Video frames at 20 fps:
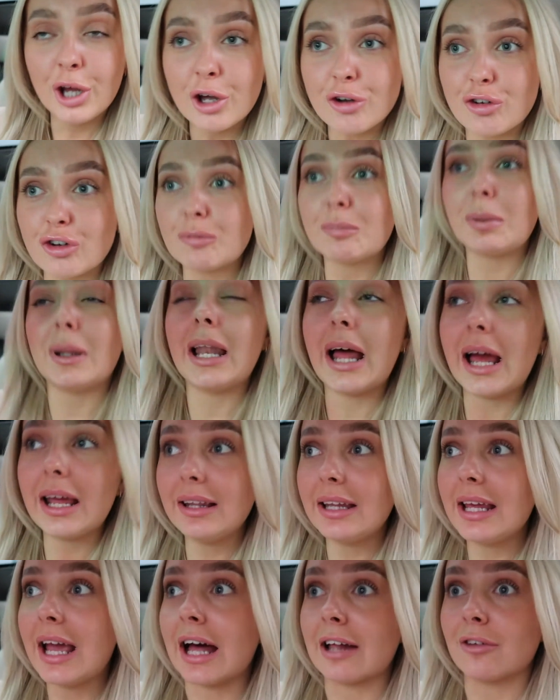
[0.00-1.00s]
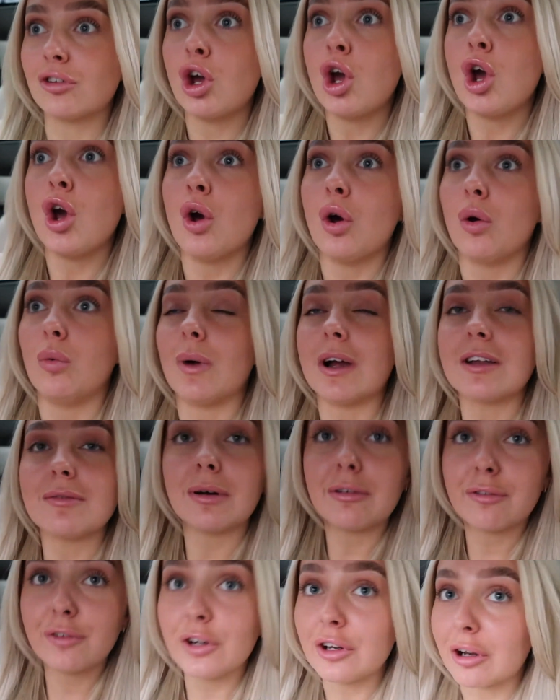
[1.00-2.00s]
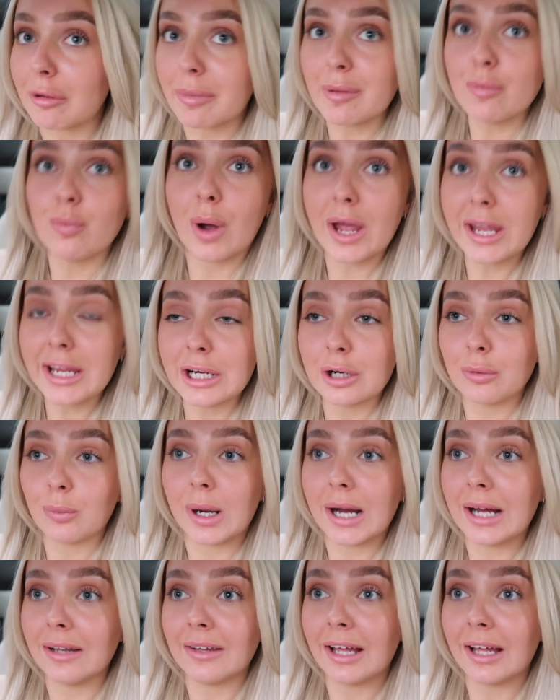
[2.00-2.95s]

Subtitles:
Just politely ask, where's my food? I've been waiting a while.